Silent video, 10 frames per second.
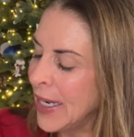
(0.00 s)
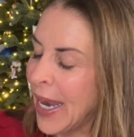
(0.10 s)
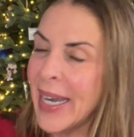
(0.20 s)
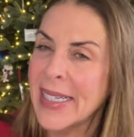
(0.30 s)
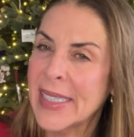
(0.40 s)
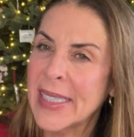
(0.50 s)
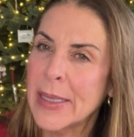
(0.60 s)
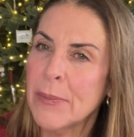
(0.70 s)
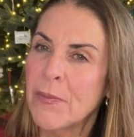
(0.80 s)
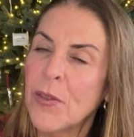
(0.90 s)
And
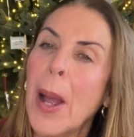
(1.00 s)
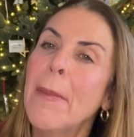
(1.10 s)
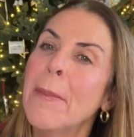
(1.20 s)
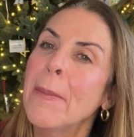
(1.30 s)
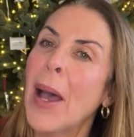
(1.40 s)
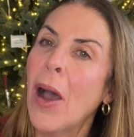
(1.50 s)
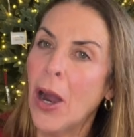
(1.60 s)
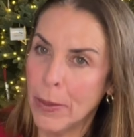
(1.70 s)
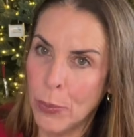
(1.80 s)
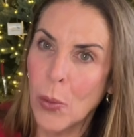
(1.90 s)
it's from
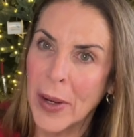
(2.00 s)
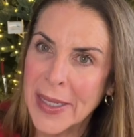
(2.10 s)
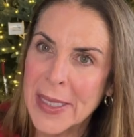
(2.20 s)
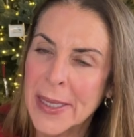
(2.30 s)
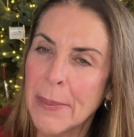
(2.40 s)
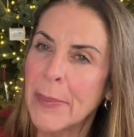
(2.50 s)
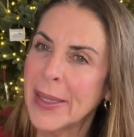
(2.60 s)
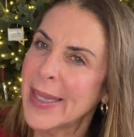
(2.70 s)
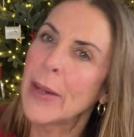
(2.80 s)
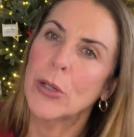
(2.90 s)
our boys,
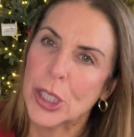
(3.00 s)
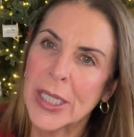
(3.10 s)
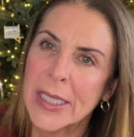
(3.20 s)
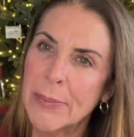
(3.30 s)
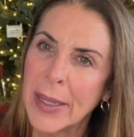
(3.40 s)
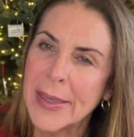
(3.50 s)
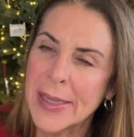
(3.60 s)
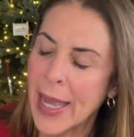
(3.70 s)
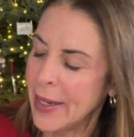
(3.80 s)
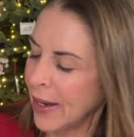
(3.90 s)
but they were 6
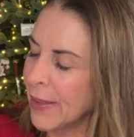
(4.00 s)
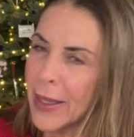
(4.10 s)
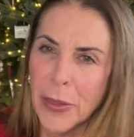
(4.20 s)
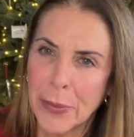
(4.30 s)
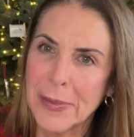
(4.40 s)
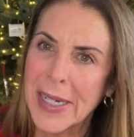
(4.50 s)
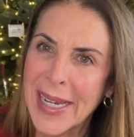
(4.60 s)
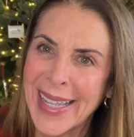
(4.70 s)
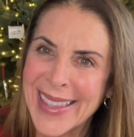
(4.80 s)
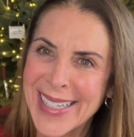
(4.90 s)
months and I think
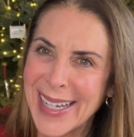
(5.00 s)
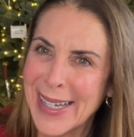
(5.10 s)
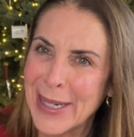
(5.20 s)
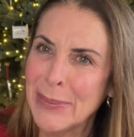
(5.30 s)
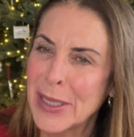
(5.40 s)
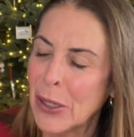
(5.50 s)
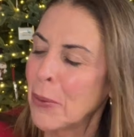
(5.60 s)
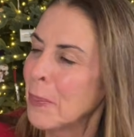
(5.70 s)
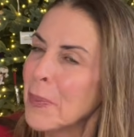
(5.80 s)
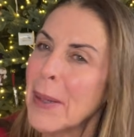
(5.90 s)
3 at the time,
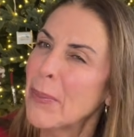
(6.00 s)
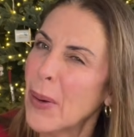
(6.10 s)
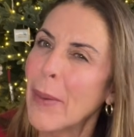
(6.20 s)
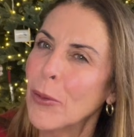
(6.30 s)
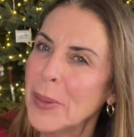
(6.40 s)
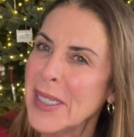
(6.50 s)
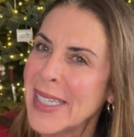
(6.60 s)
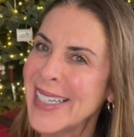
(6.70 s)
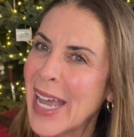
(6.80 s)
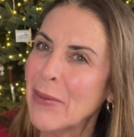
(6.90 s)
so probably
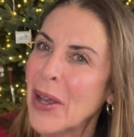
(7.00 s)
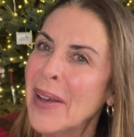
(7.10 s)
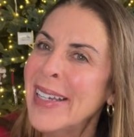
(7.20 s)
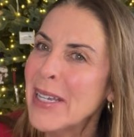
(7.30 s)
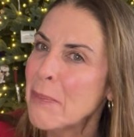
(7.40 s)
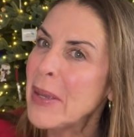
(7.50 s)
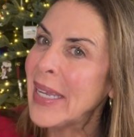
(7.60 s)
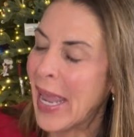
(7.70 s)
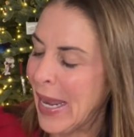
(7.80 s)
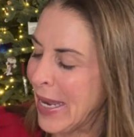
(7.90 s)
didn't have a
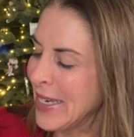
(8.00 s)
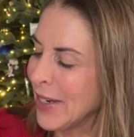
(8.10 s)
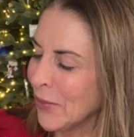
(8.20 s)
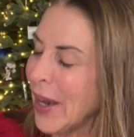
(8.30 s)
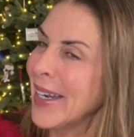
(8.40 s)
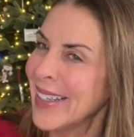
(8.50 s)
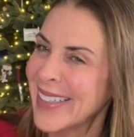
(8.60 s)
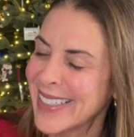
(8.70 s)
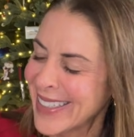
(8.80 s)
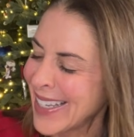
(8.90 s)
big hand in writing
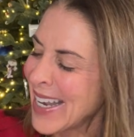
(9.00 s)
this.